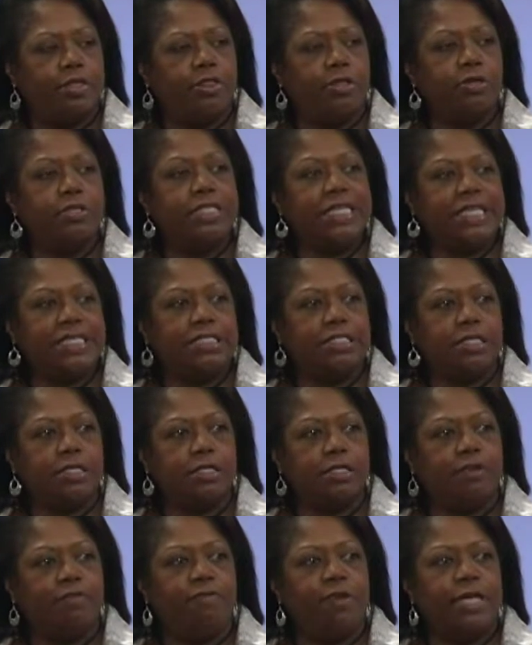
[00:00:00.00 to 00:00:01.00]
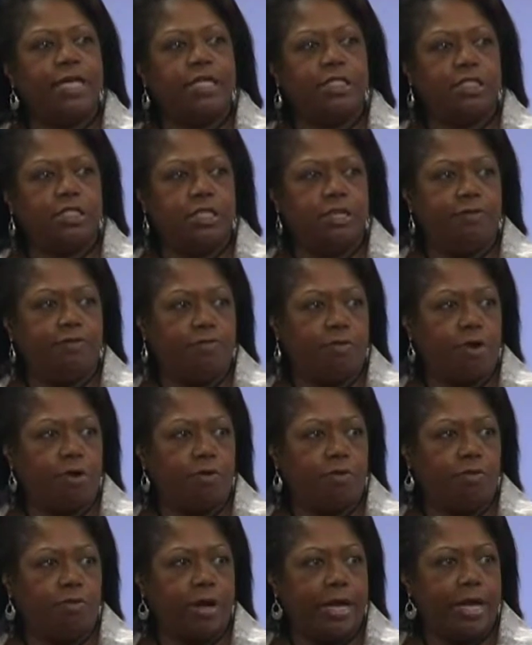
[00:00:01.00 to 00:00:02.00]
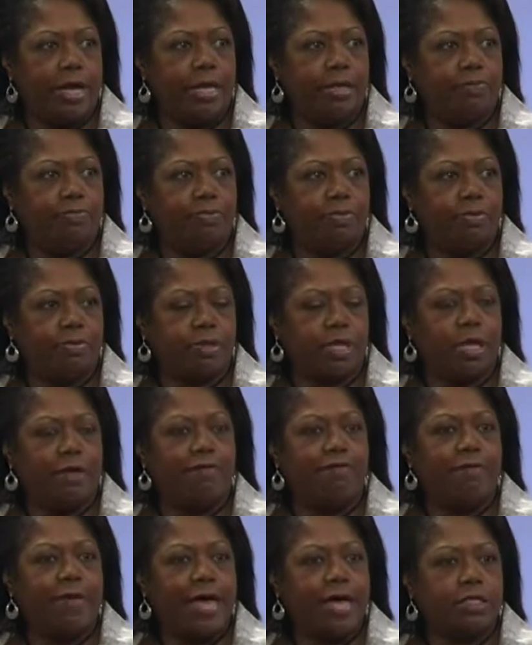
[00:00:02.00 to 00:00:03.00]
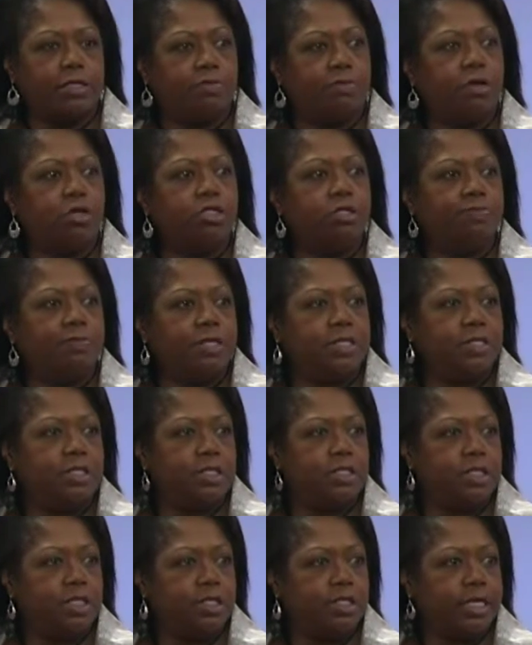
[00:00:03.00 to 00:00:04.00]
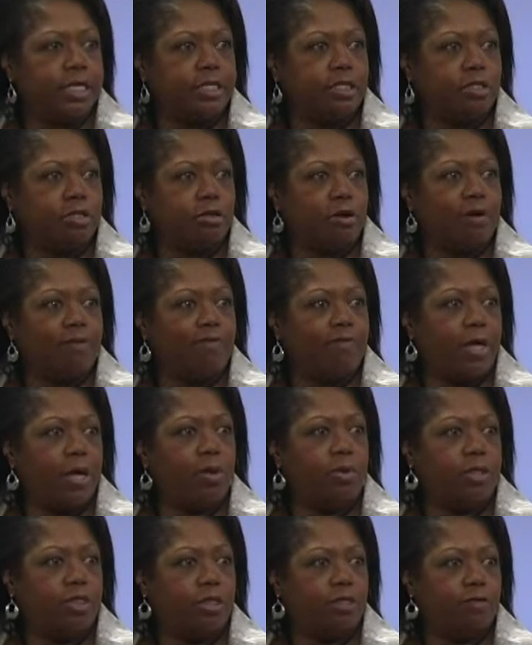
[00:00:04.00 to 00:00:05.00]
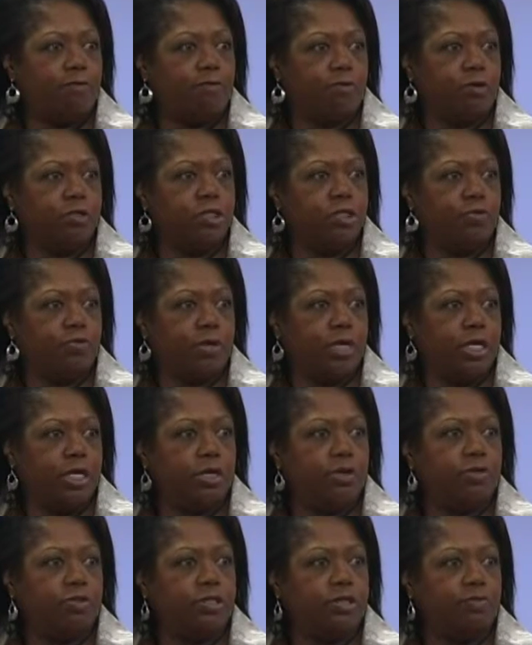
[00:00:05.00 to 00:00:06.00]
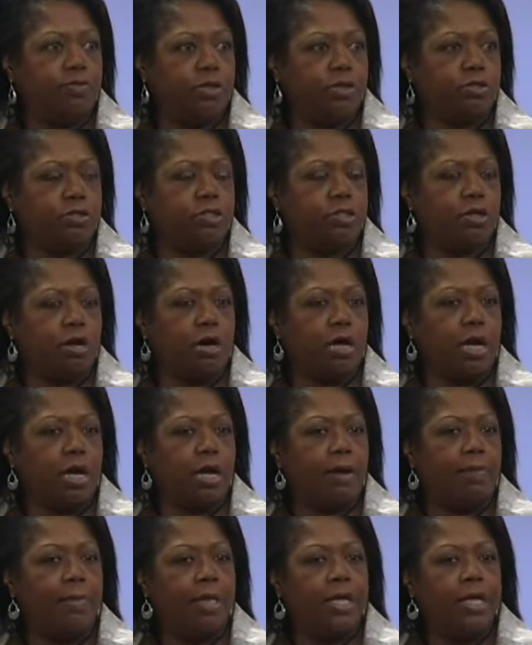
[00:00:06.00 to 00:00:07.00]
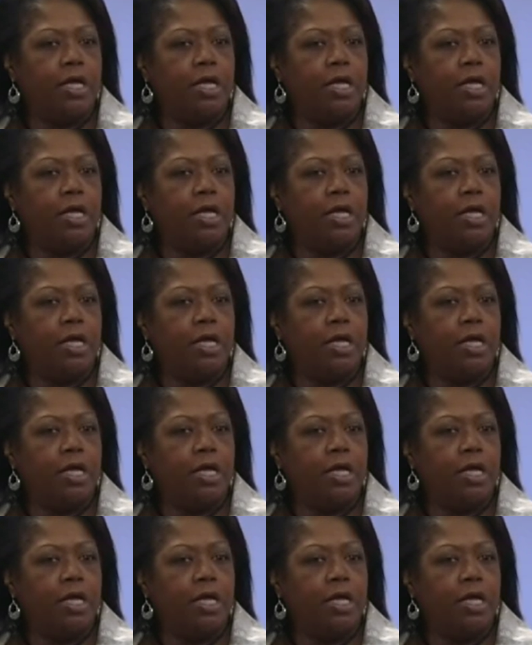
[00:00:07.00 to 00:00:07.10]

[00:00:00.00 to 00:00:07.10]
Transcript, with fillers: there's a significant default rate. In fact, most businesses that start fail within the first 3 years of their startup.